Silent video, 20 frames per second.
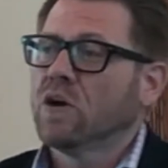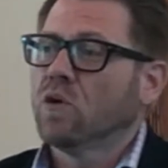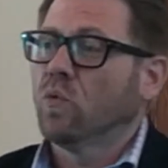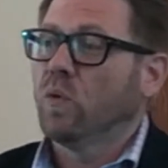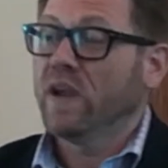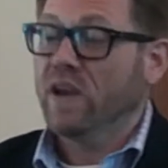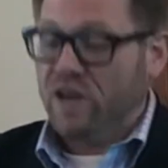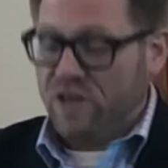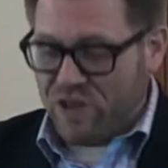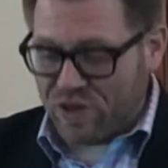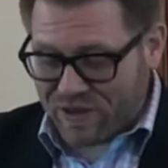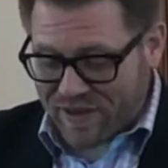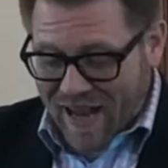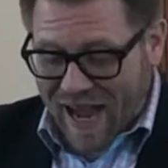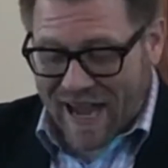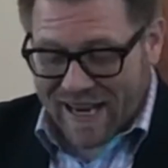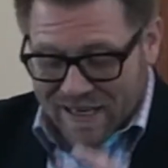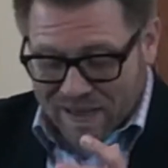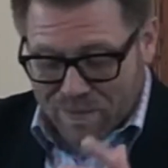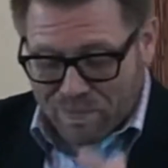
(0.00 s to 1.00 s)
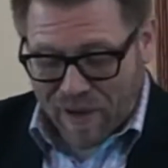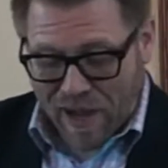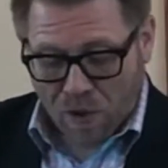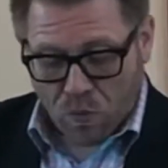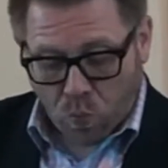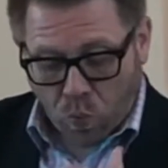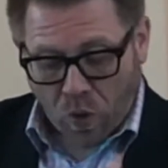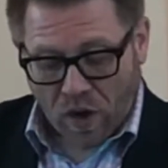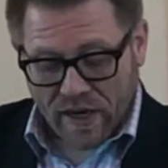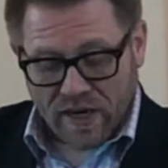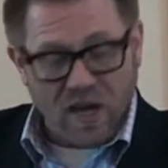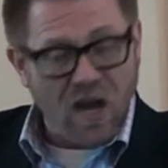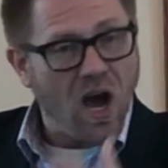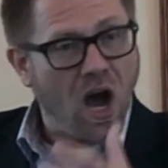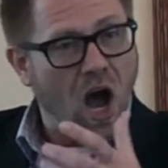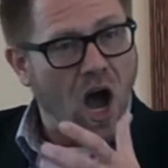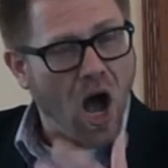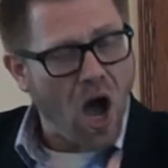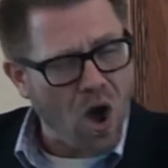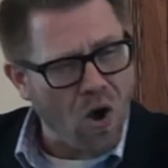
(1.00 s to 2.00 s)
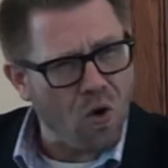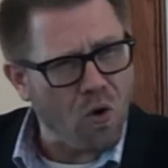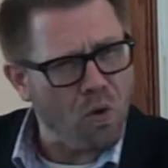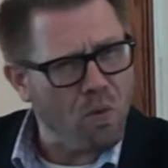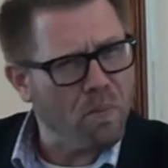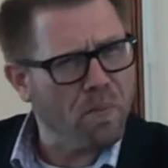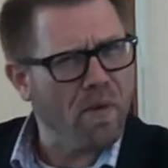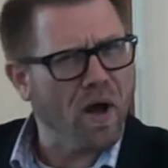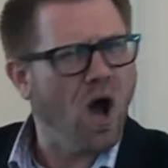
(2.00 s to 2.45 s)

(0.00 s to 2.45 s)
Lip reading: We are united by one hope.